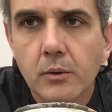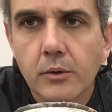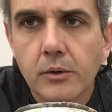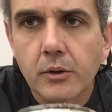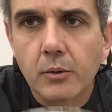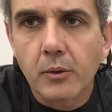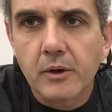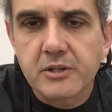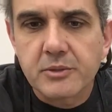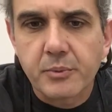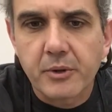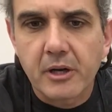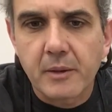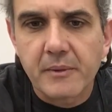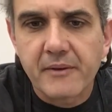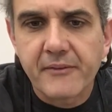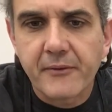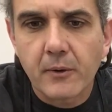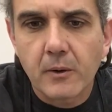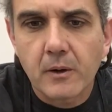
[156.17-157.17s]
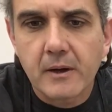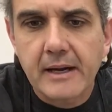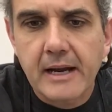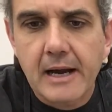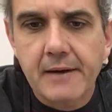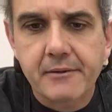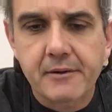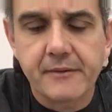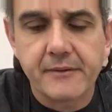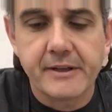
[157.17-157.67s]
The ones you put on before and
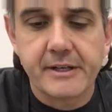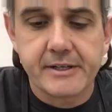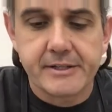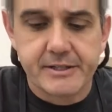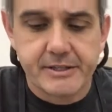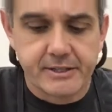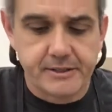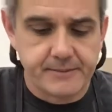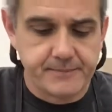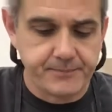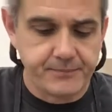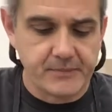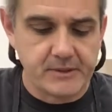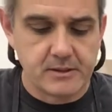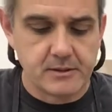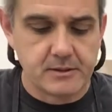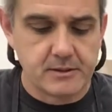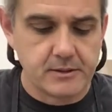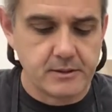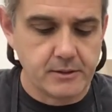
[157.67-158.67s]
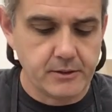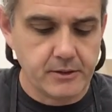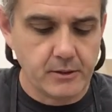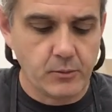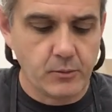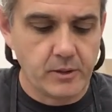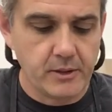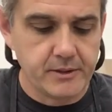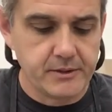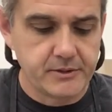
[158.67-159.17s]
after finish. So the
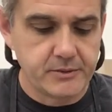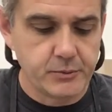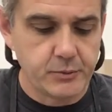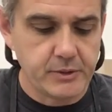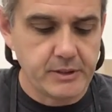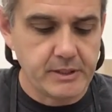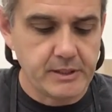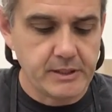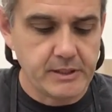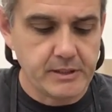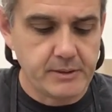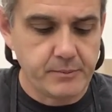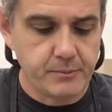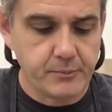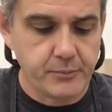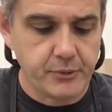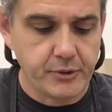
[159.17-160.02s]
ones we